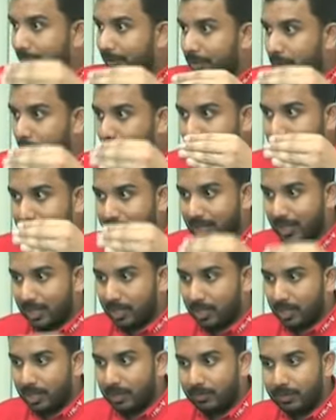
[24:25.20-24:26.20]
everyone has
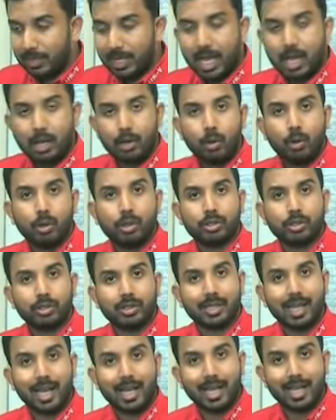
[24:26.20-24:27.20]
achieved their goals
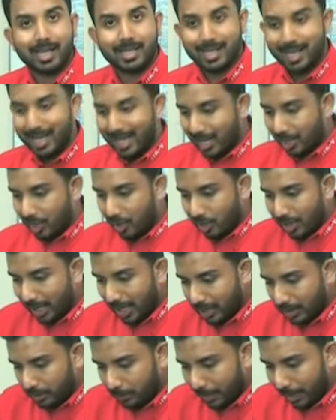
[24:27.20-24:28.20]
and targets
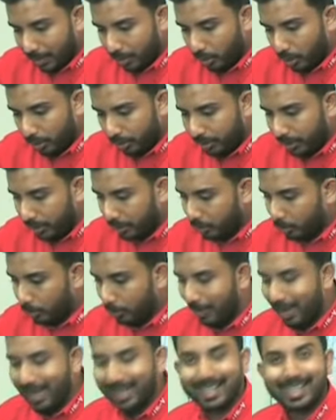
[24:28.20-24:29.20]
just by talking to
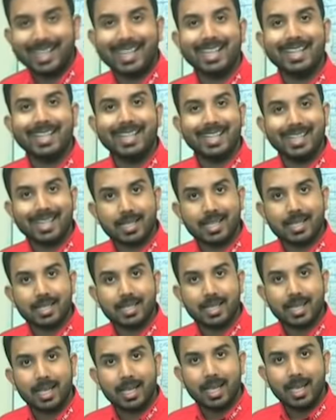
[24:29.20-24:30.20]
my key leaders.
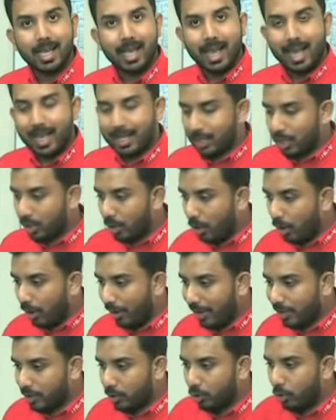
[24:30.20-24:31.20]
As
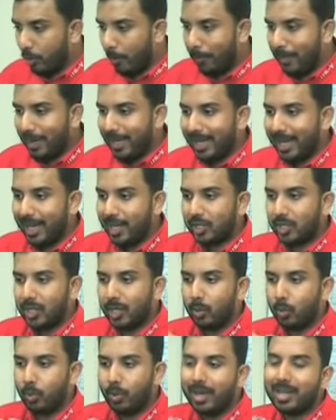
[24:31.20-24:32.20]
long as
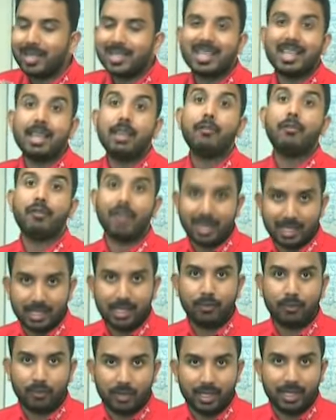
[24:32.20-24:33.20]
duplication works
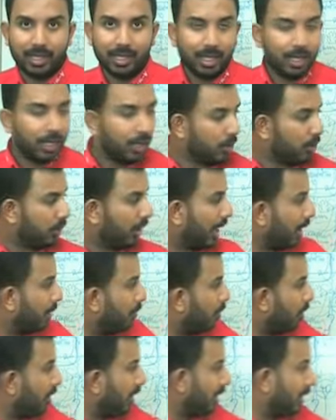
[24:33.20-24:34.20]
effectively, you
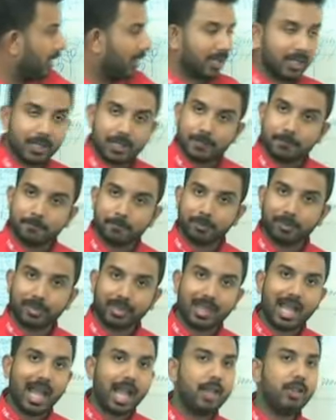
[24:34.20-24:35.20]
can monitor this.
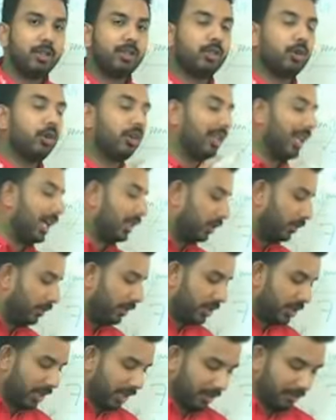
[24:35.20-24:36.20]
Now, I used to go to Dato
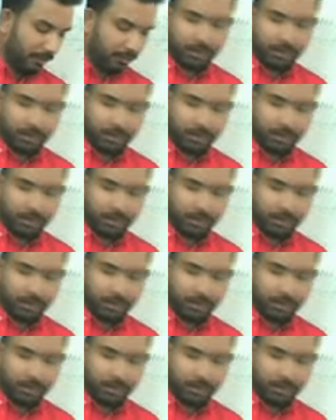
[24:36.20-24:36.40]
Vijay,